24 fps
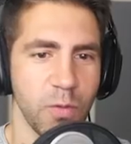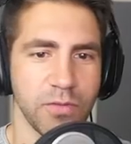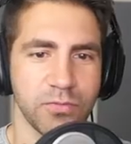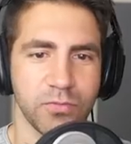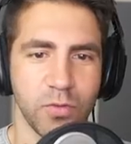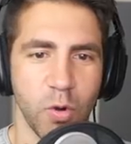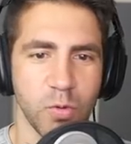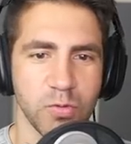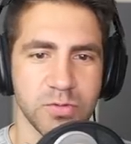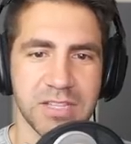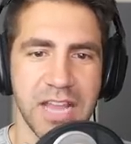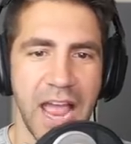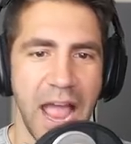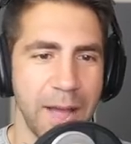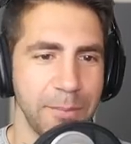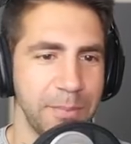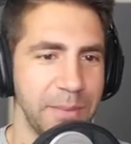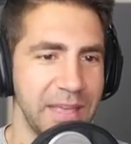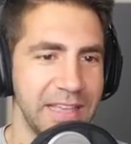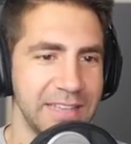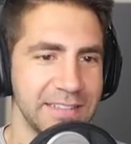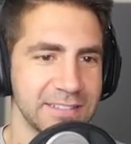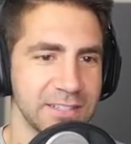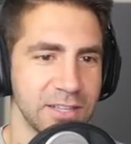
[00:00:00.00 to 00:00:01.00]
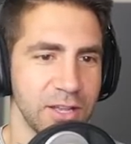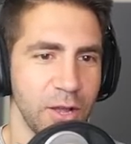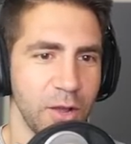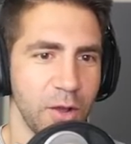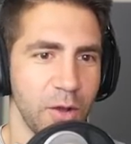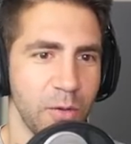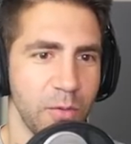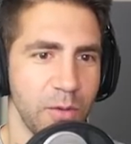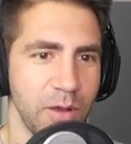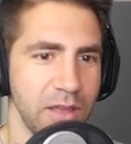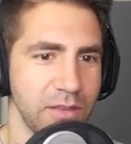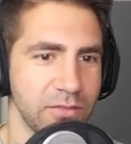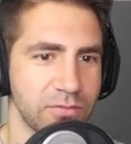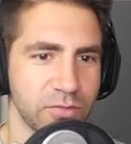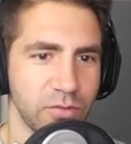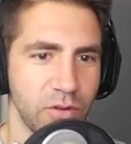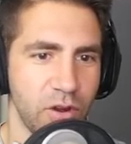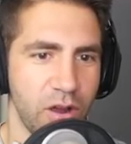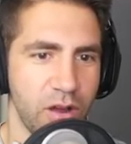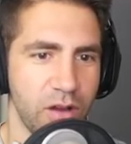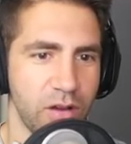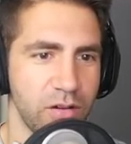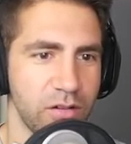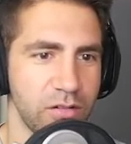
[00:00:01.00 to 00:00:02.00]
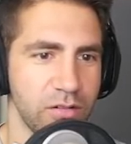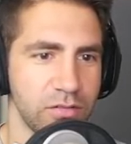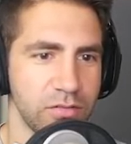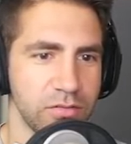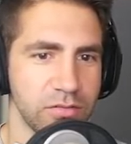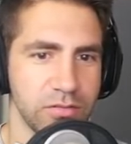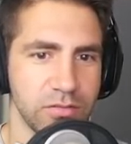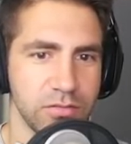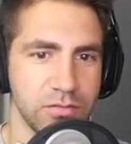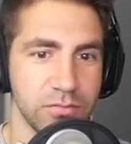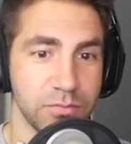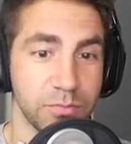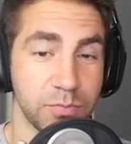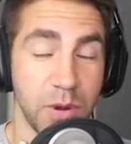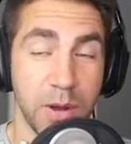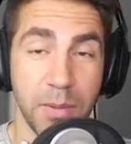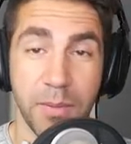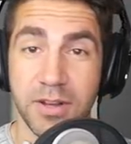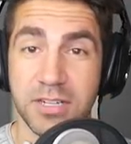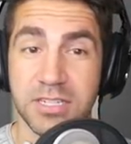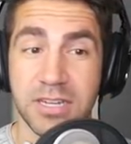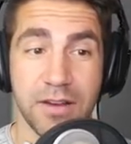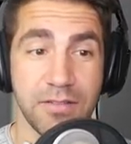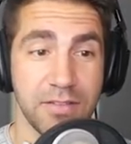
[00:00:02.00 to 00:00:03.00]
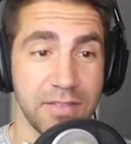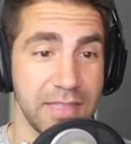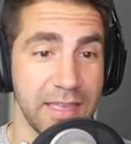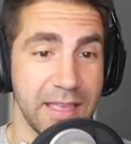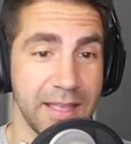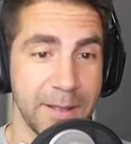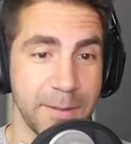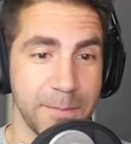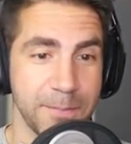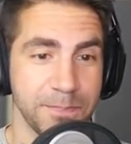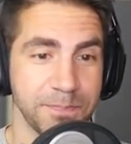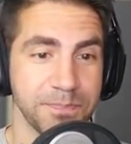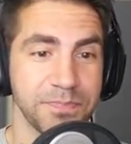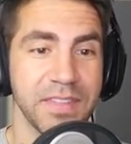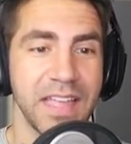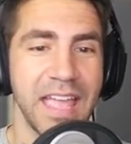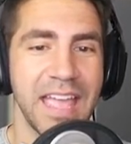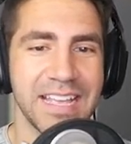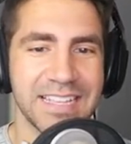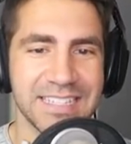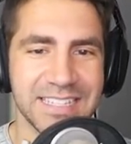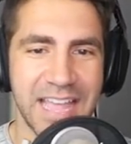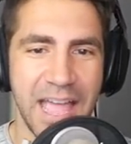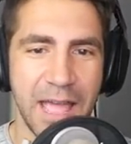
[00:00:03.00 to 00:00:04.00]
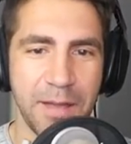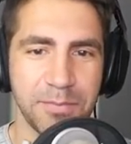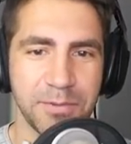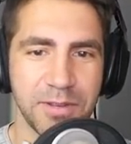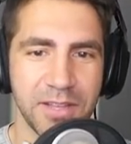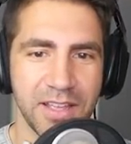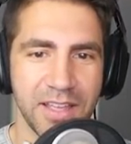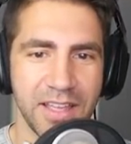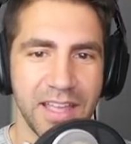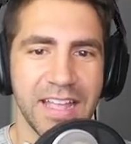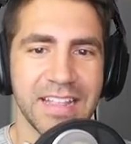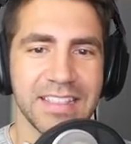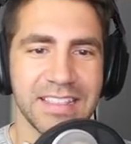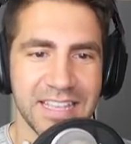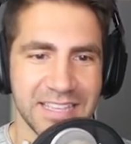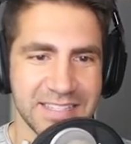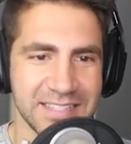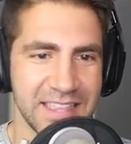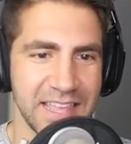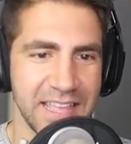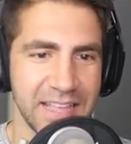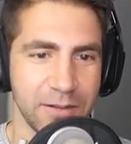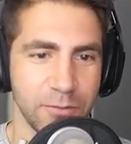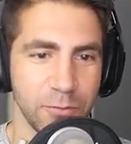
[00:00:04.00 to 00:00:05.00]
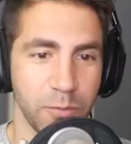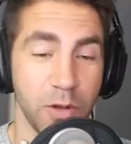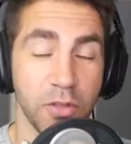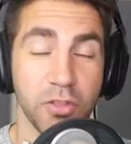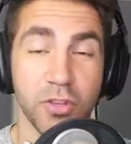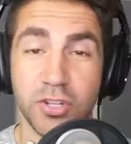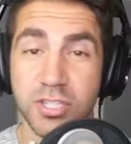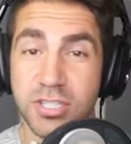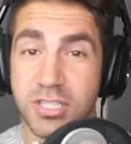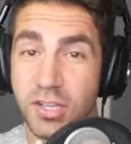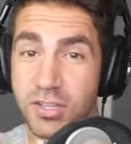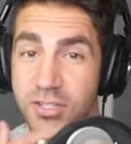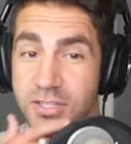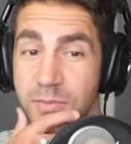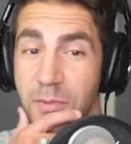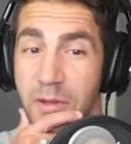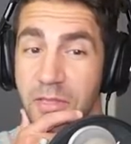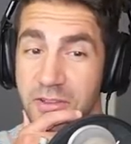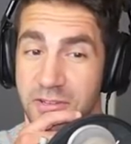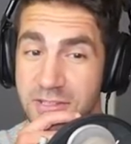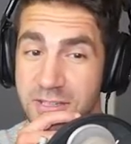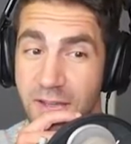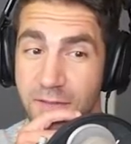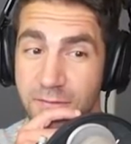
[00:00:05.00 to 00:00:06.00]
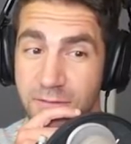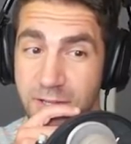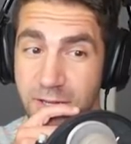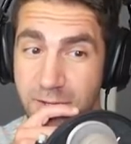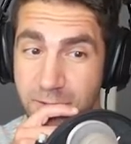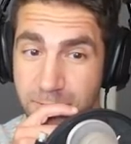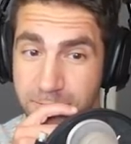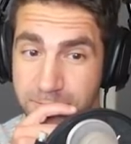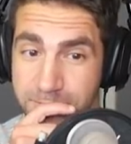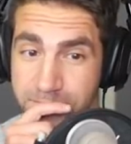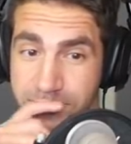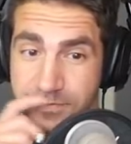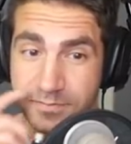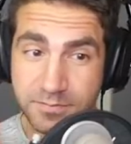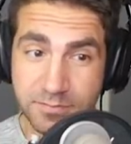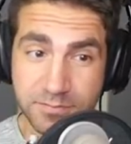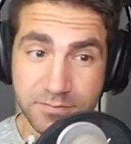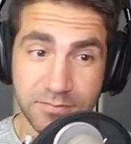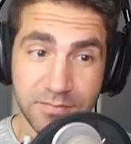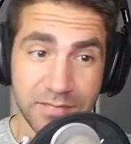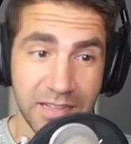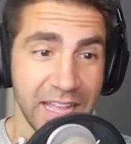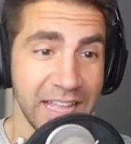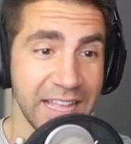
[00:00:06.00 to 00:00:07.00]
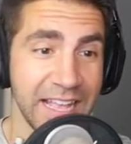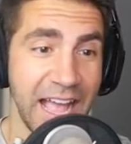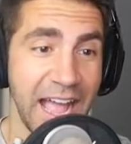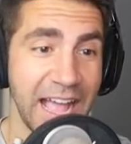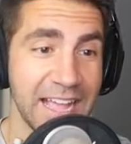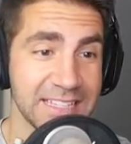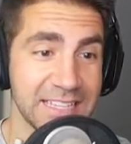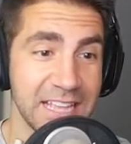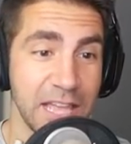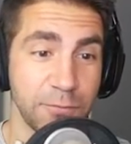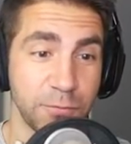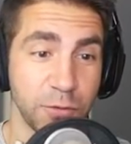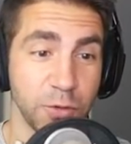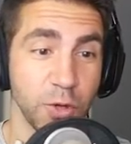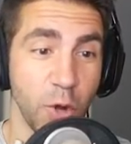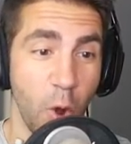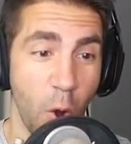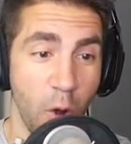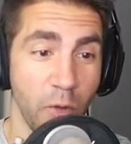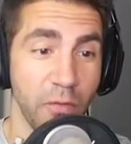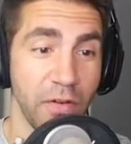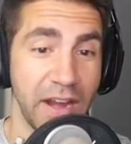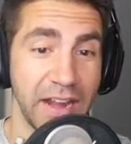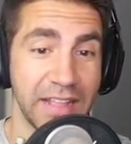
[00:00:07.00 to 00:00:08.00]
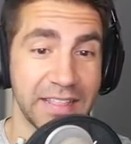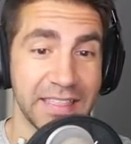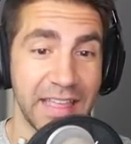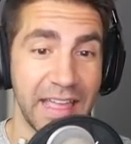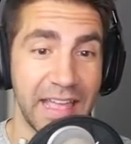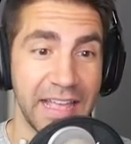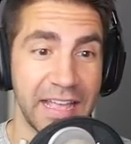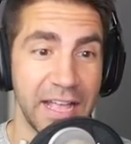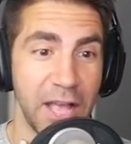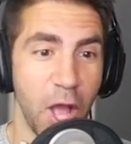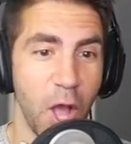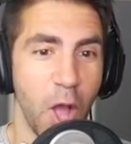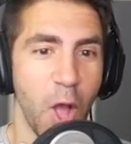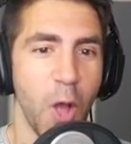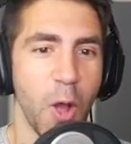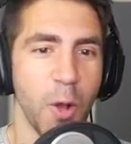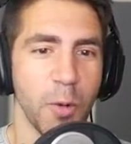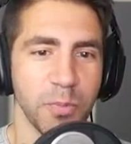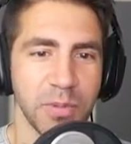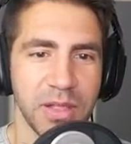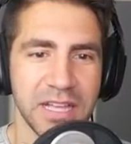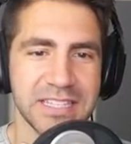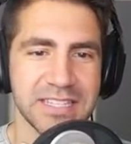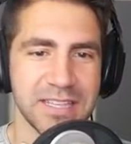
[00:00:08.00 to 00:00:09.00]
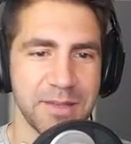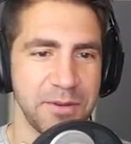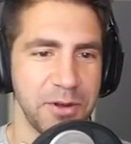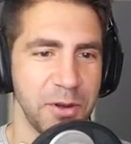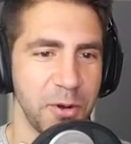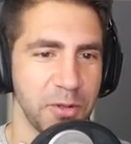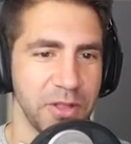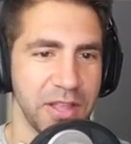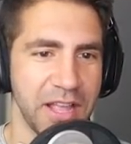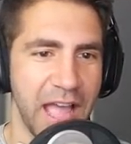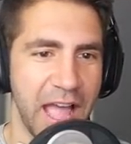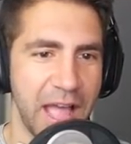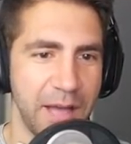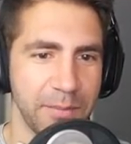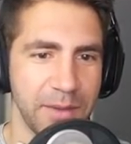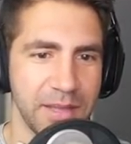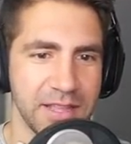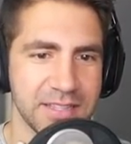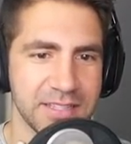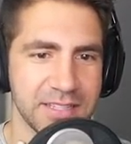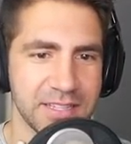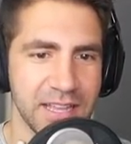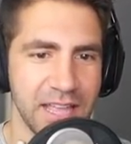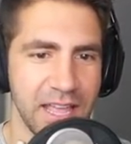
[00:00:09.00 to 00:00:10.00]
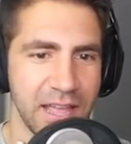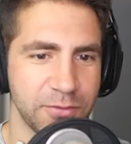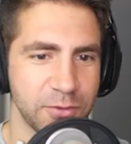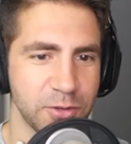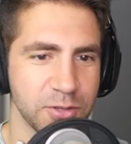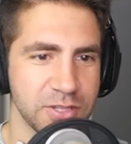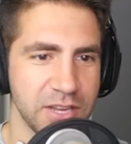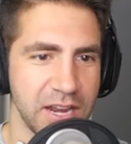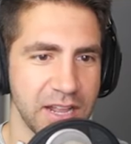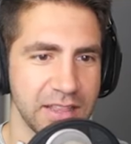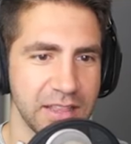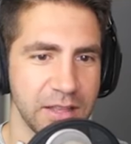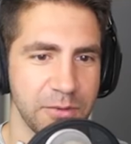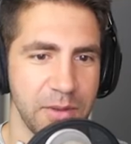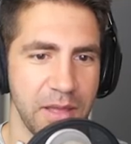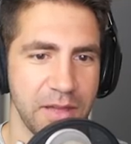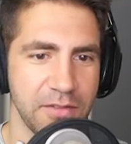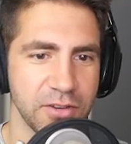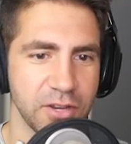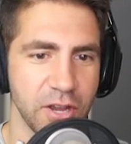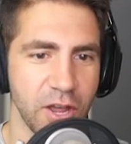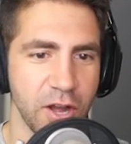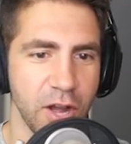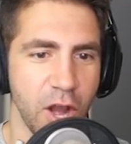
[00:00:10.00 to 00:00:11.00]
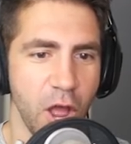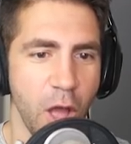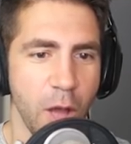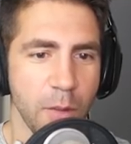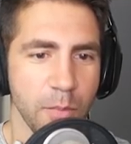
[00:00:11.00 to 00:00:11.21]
We've thrown zombies. We've thrown pretty much everything except this thing. Oh, there's still some other stuff too. And guys, if you know of anything, please let me know in the comments if there's anything we haven't done.